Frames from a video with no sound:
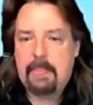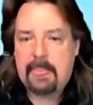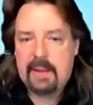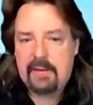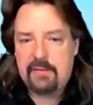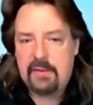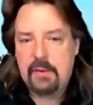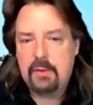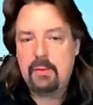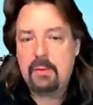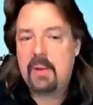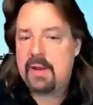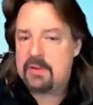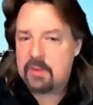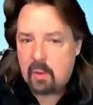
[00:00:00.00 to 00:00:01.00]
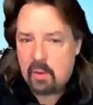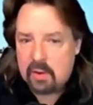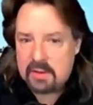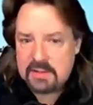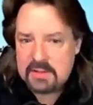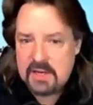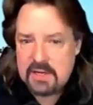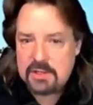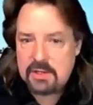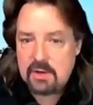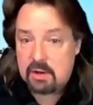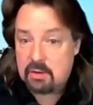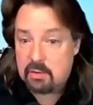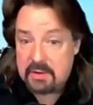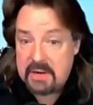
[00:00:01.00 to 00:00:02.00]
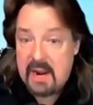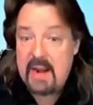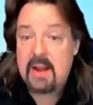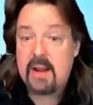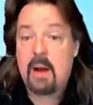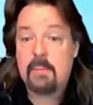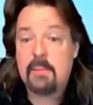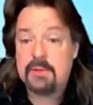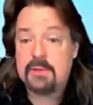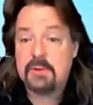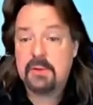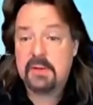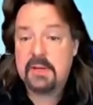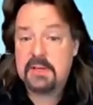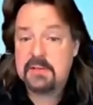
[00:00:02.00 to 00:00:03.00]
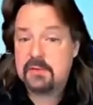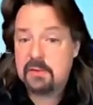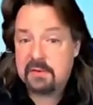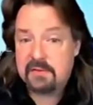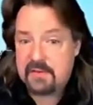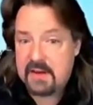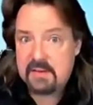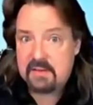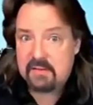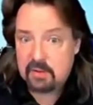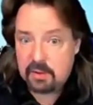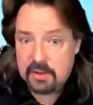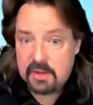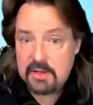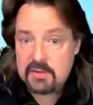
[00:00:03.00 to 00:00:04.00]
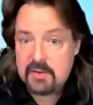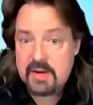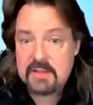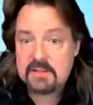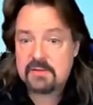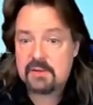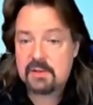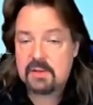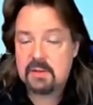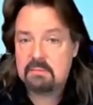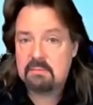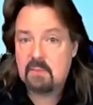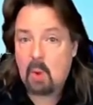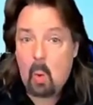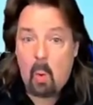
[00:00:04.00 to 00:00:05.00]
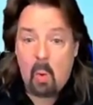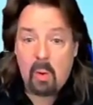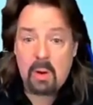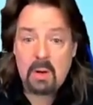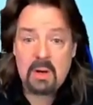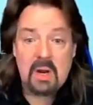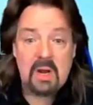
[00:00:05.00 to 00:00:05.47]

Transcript: If you and your organization are creating opportunities for effective learning transfer, or